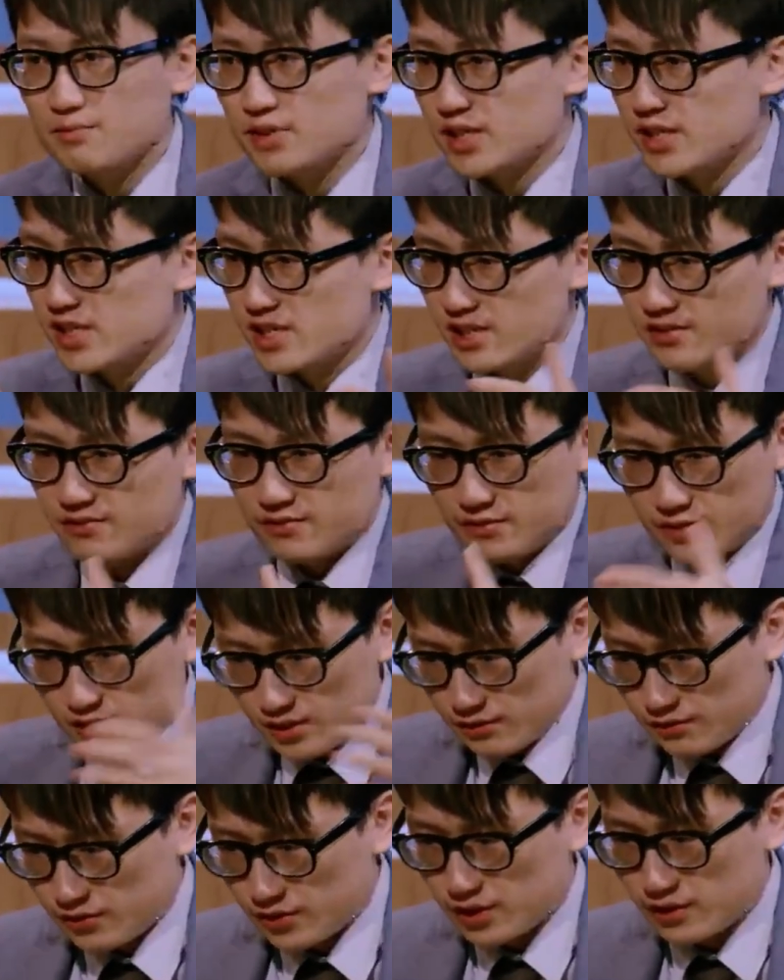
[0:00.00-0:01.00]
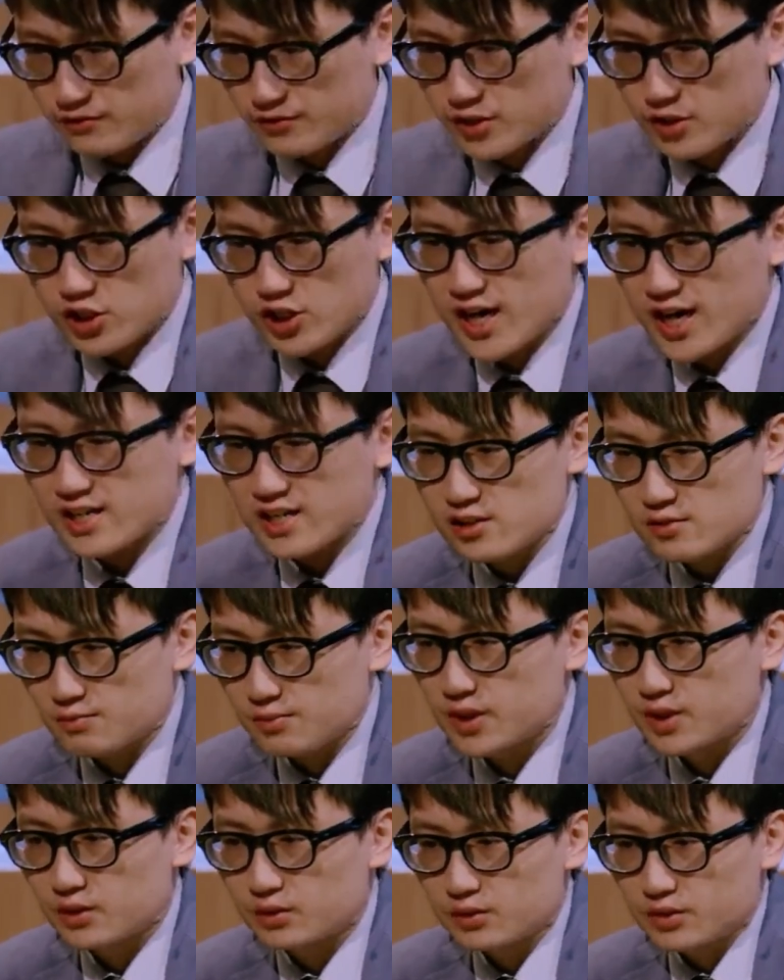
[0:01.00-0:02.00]
because if the Chinese
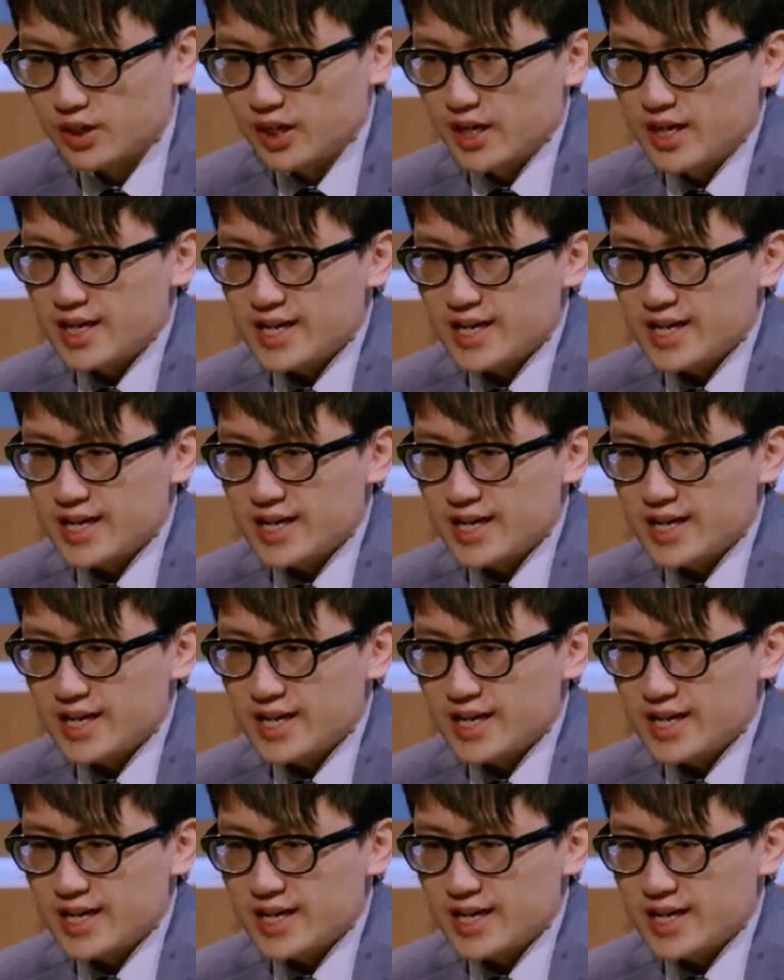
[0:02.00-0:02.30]
build